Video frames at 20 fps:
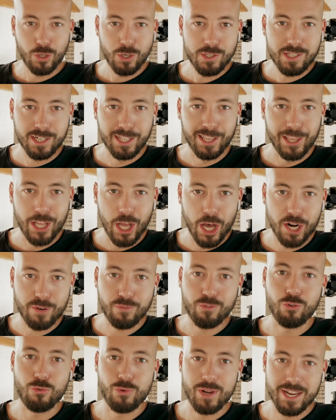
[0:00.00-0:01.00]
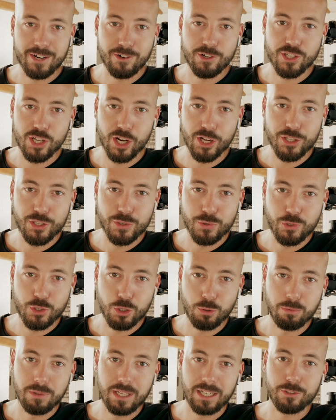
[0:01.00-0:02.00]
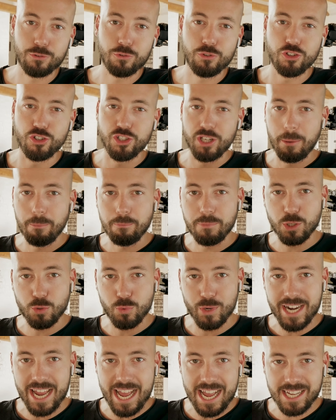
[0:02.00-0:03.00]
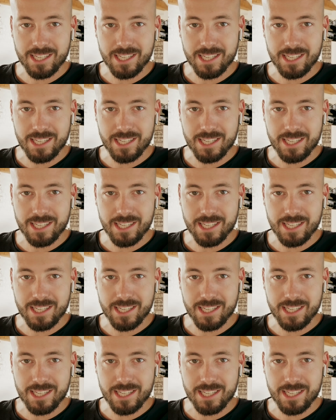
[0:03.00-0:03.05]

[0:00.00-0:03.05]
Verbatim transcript: noticed that a lot of creators on YouTube like to jump between